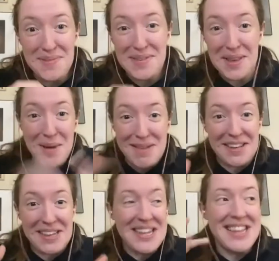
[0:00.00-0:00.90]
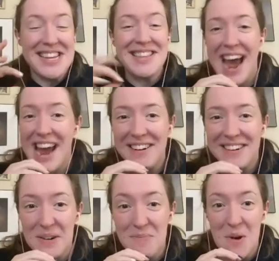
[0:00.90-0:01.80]
So basically the
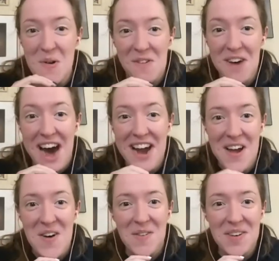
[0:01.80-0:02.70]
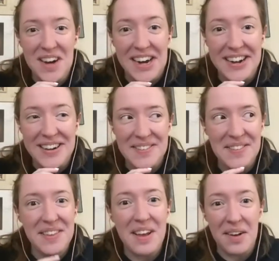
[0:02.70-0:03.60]
entire moon of Io,
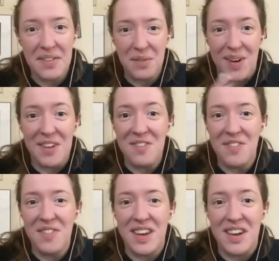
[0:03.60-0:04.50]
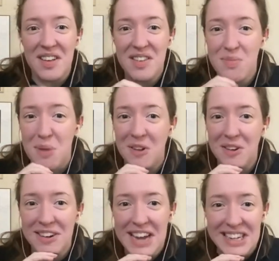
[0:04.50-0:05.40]
one of the
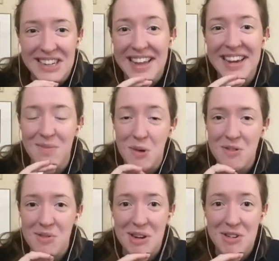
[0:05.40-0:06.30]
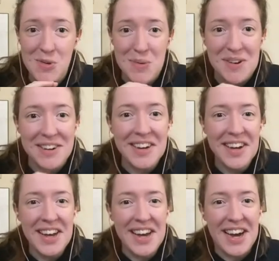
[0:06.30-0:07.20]
smaller Galilean moons around Jupiter,
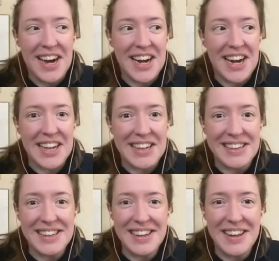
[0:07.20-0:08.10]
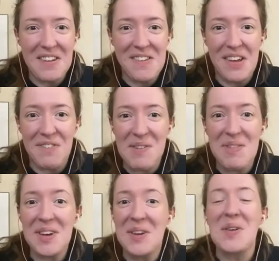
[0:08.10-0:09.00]
if you were
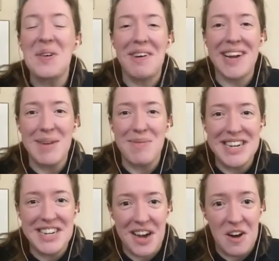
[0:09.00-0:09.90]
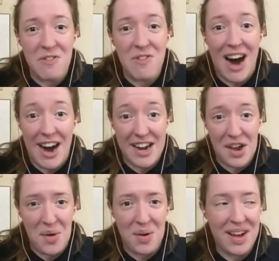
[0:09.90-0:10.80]
to Google an image of
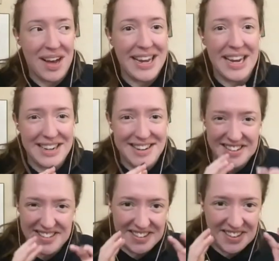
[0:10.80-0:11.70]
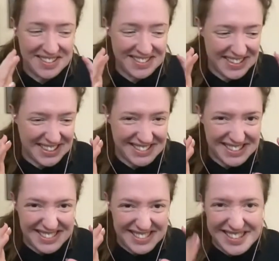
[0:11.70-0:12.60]
Io, it just looks
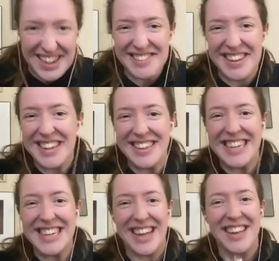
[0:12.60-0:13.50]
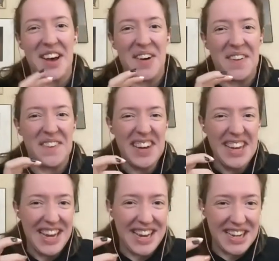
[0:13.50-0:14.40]
disgustingly yellow
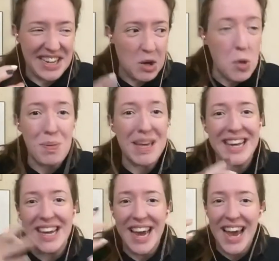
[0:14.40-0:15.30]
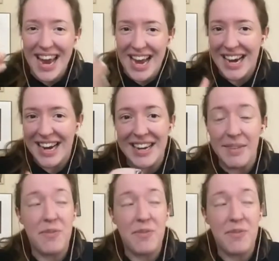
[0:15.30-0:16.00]
and goopy and